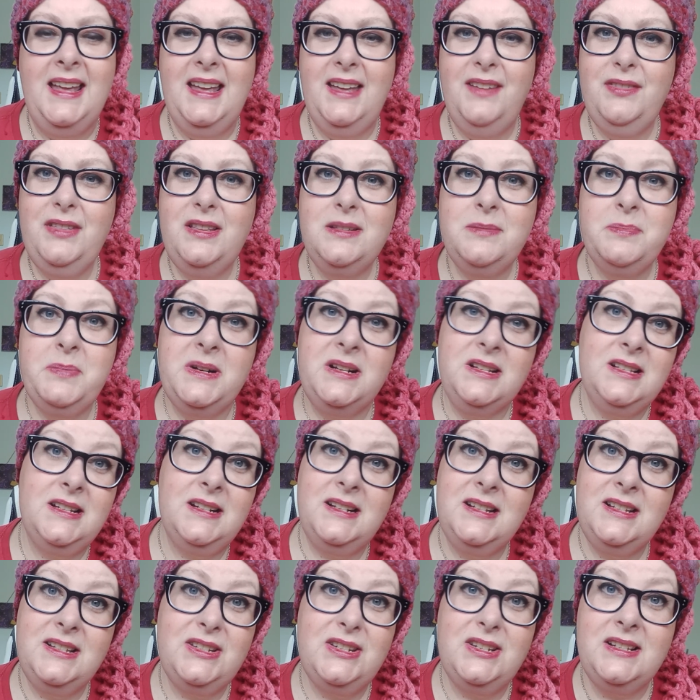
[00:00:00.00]
If this person
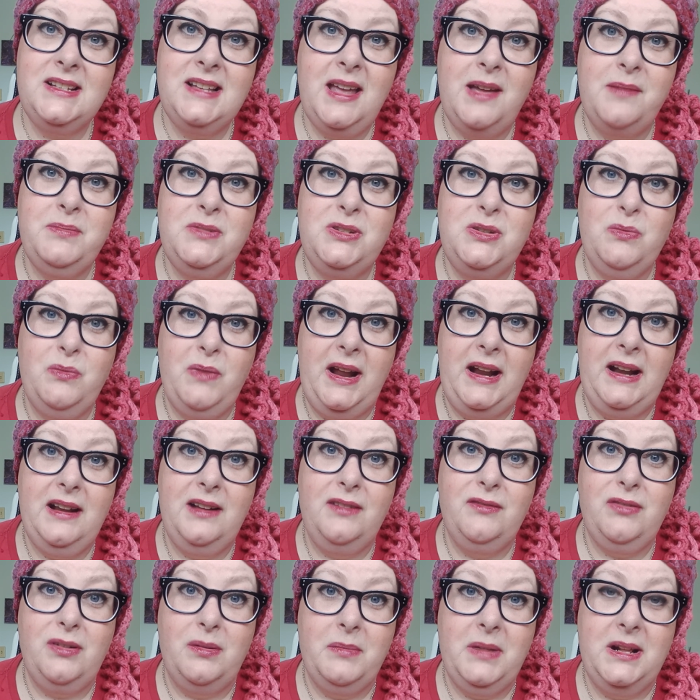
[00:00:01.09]
has just kept you
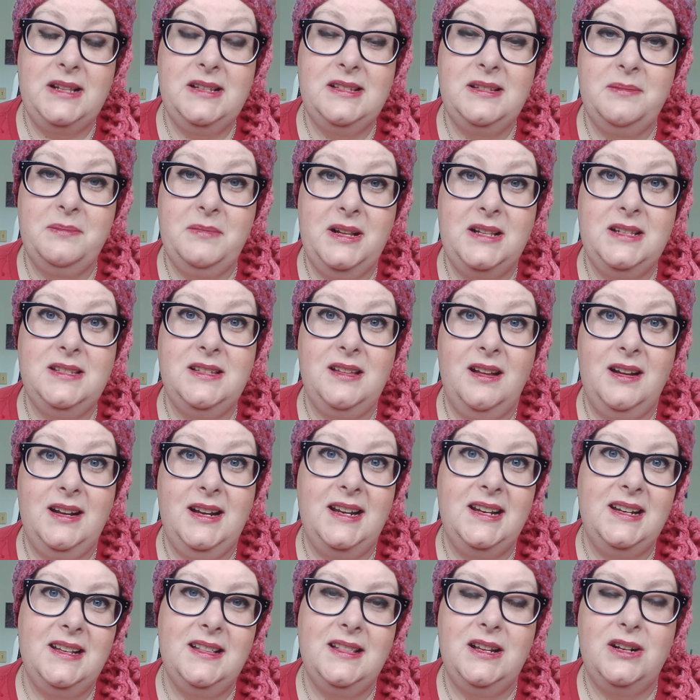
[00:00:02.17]
waiting for months and months on
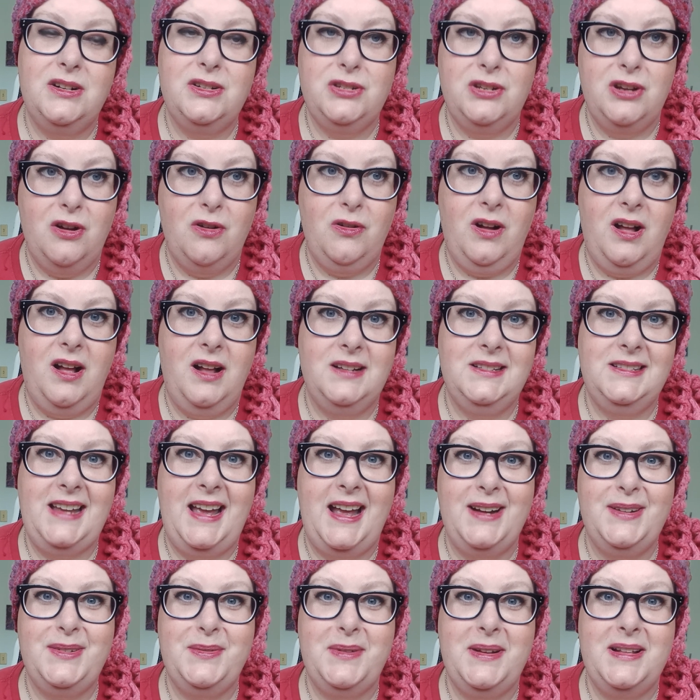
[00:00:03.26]
end and there's no
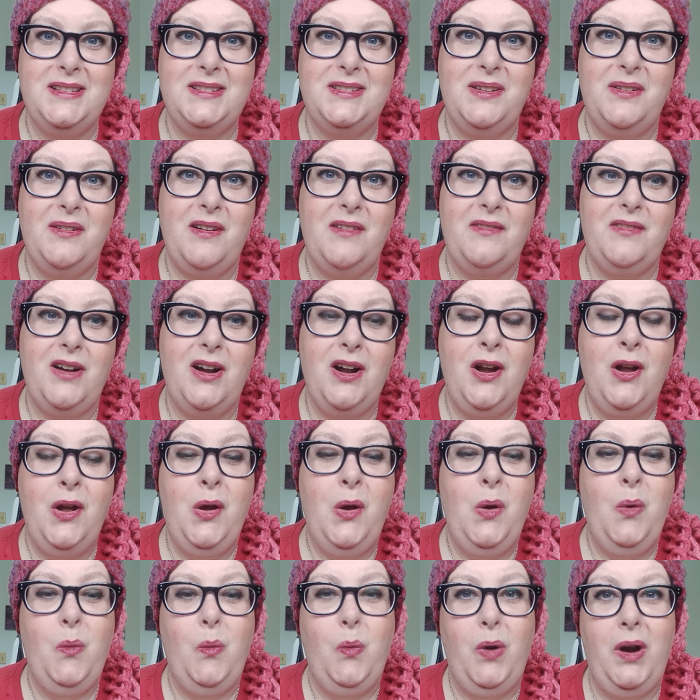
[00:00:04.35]
contact whatsoever,
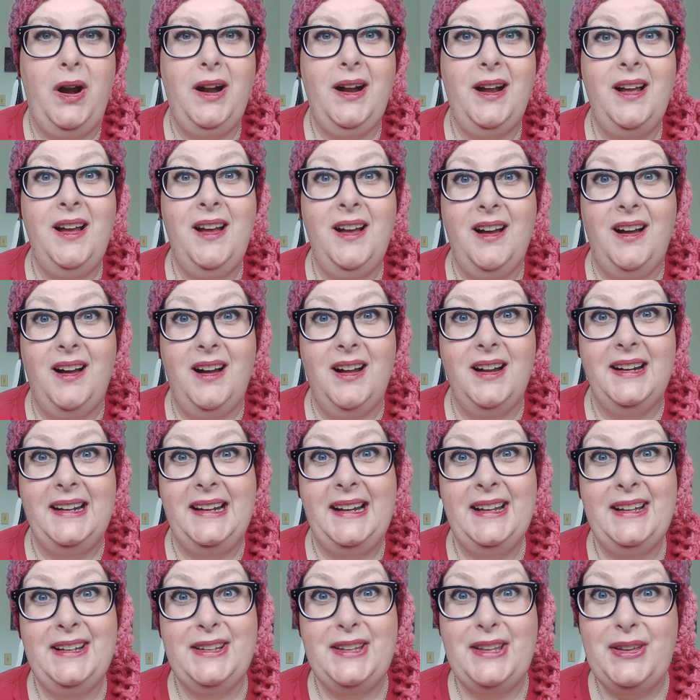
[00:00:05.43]
work
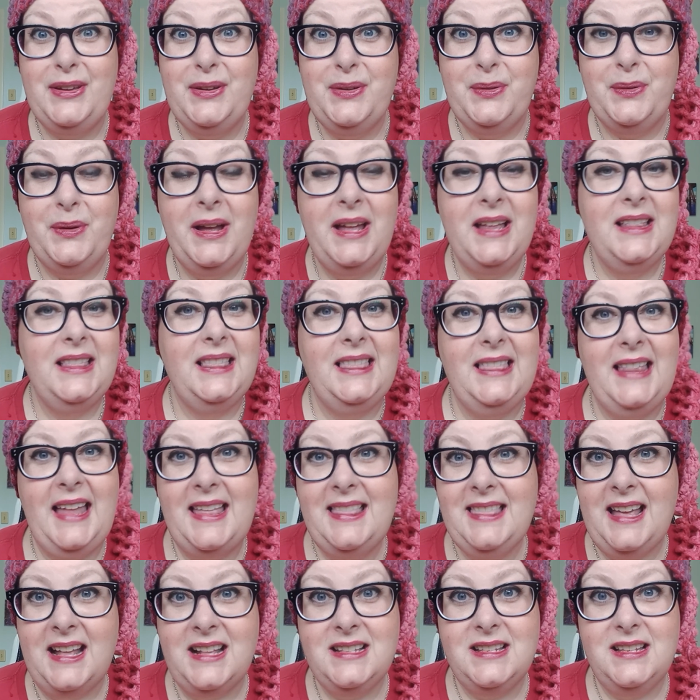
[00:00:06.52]
on you.
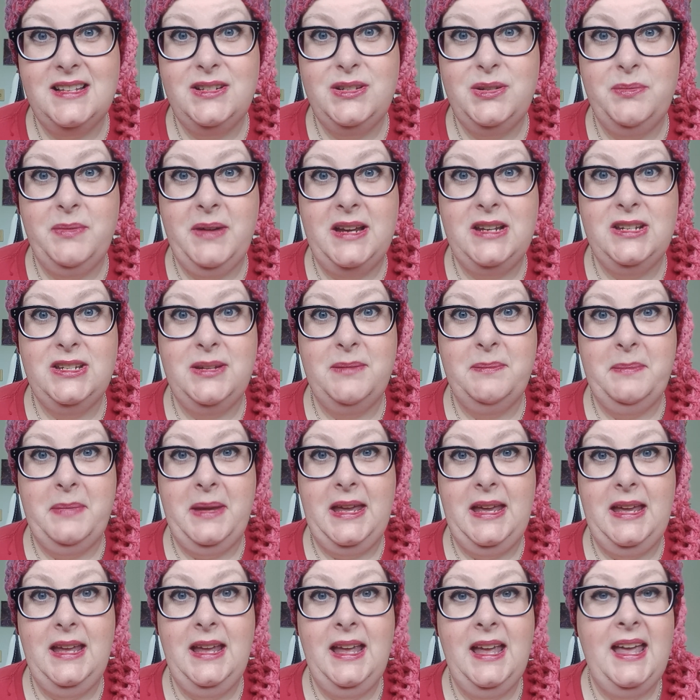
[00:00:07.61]
Let that situation
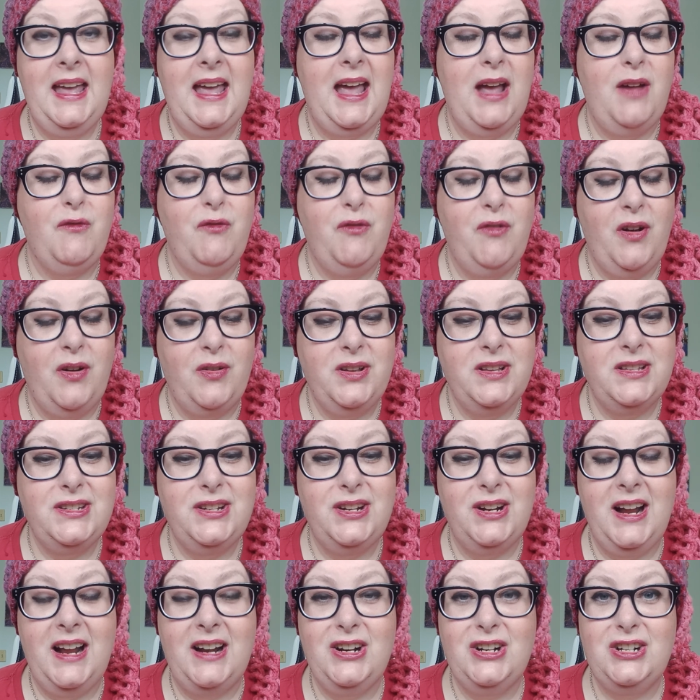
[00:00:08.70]
be and focus
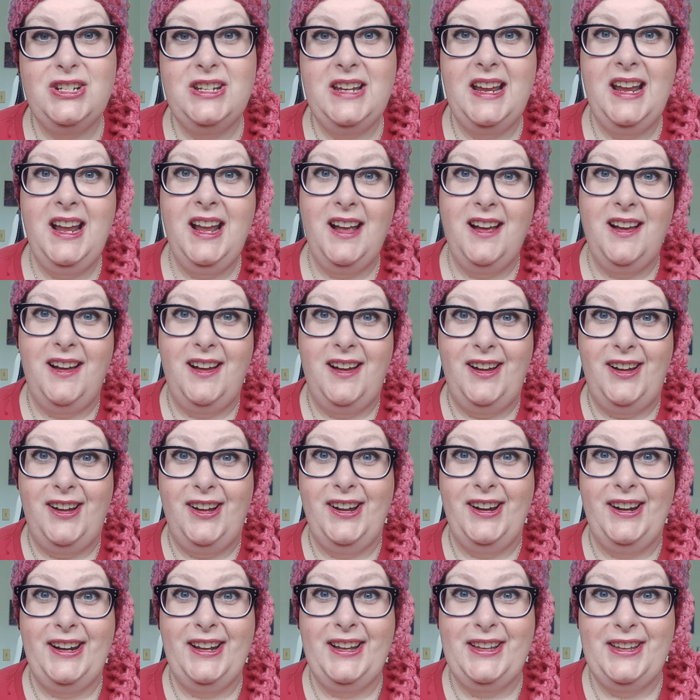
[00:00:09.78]
your energy
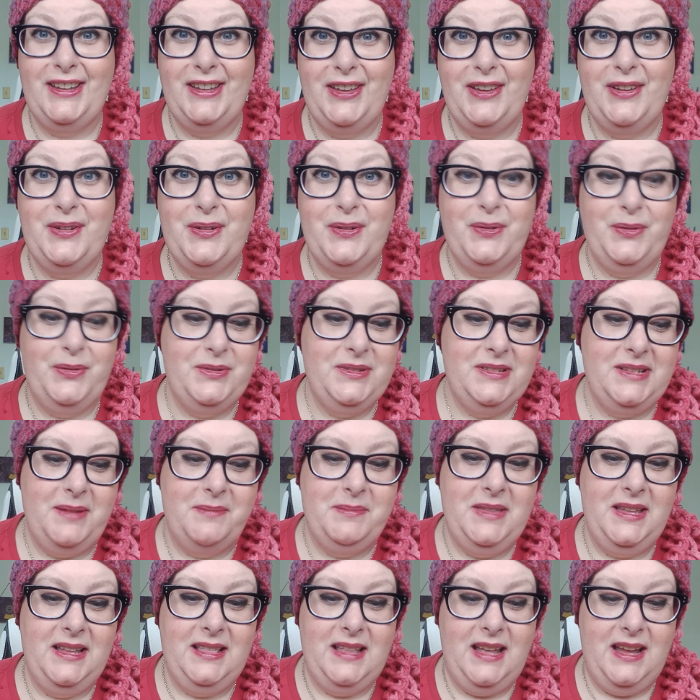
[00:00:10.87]
on you,
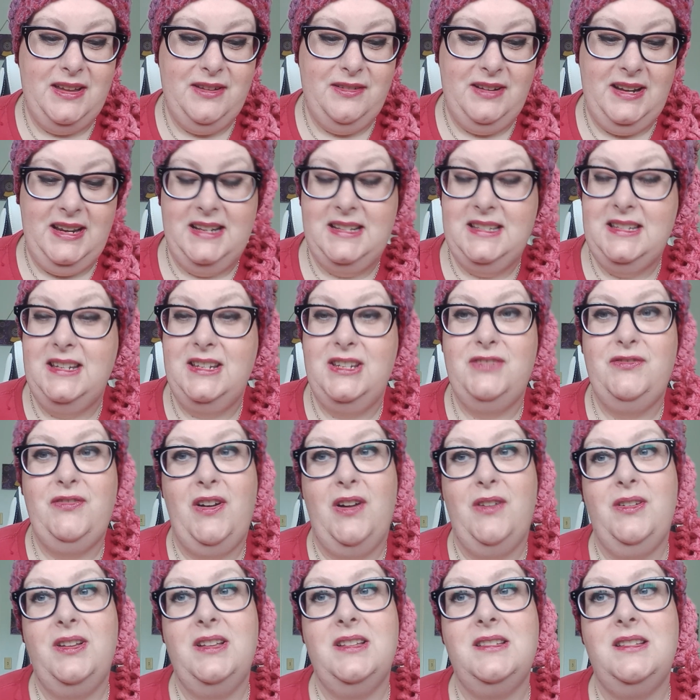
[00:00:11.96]
something that you need to
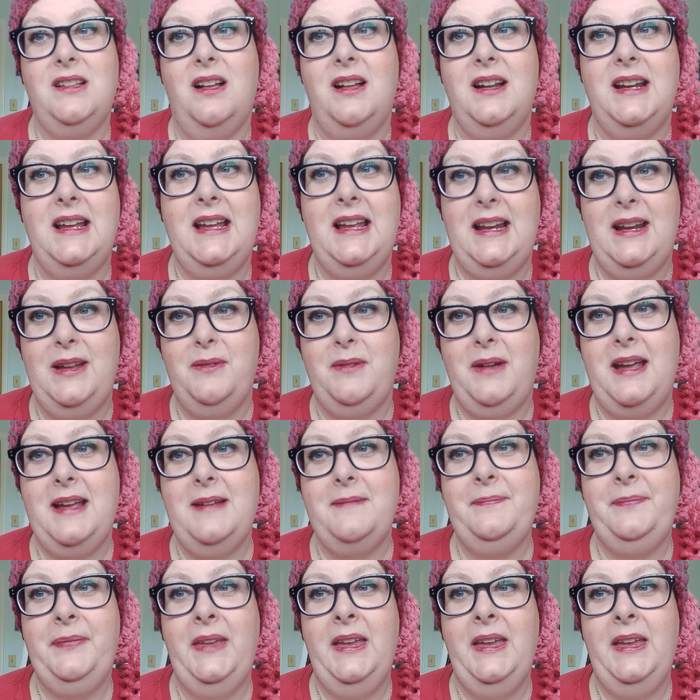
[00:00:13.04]
focus on anyway.